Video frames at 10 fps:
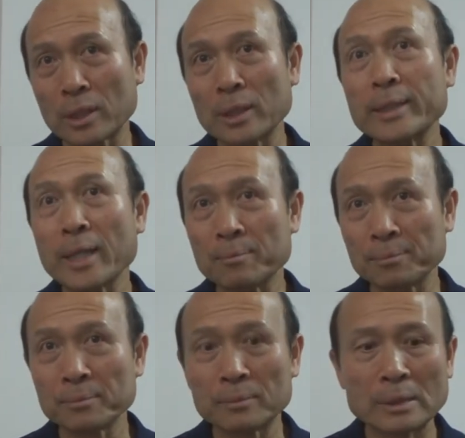Condemn.
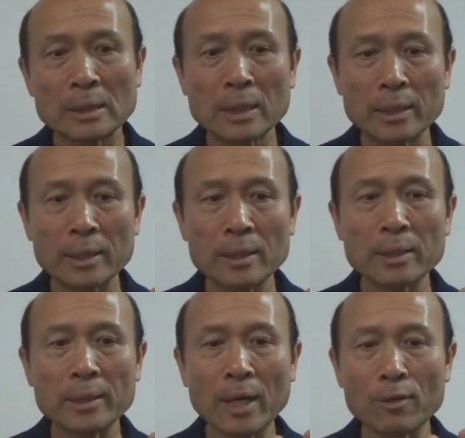Condemn.
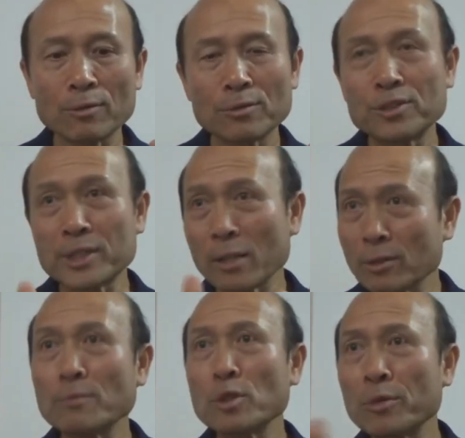Now,
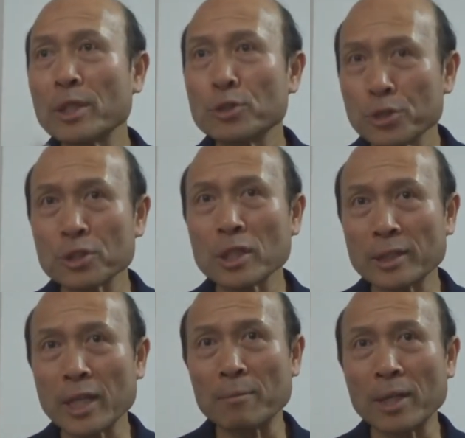seldom do we use
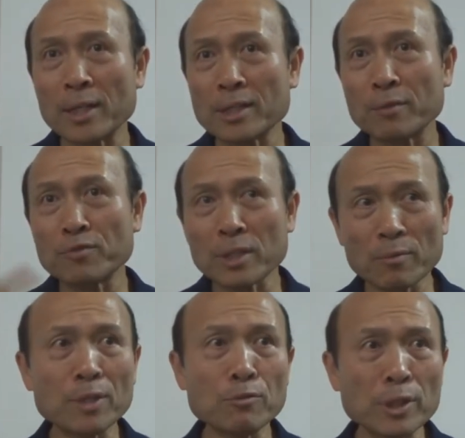condemn unless if
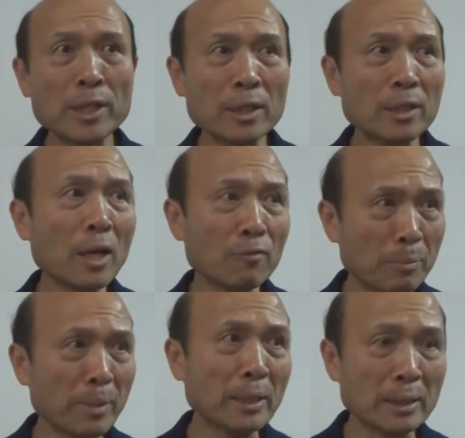someone really not
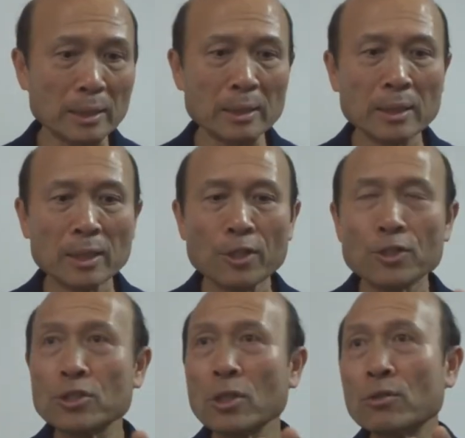repentant.
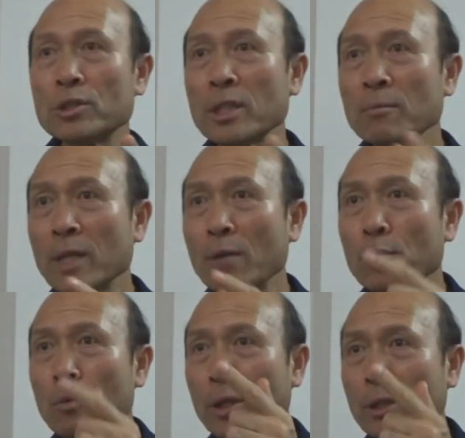So sometimes
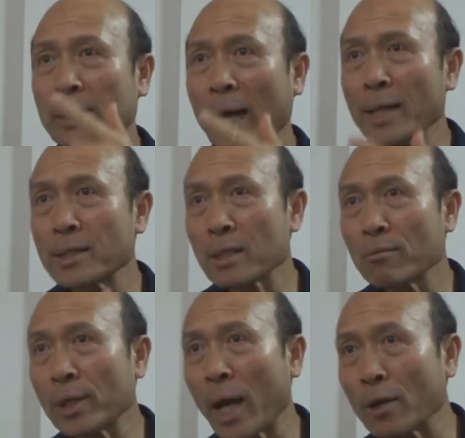we want to guide
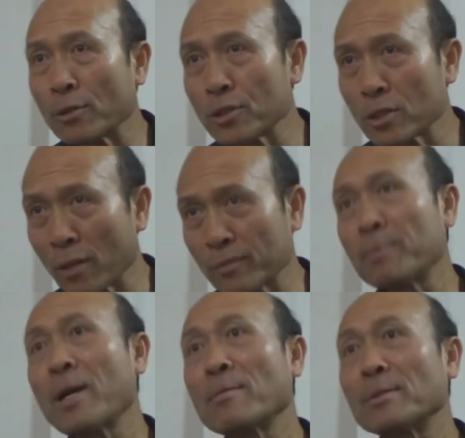someone how to solve the
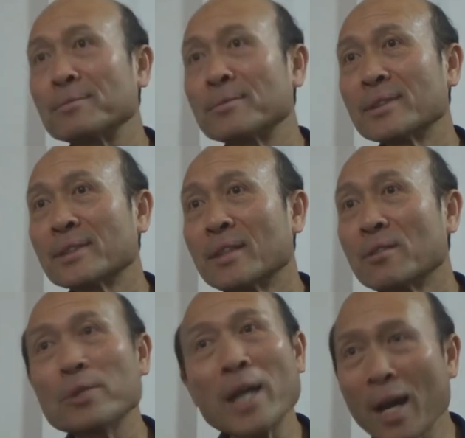problem.
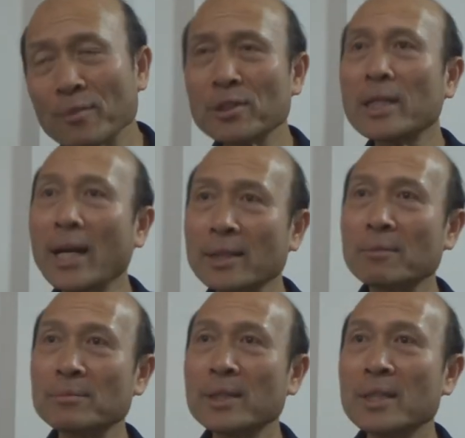We have to guide them.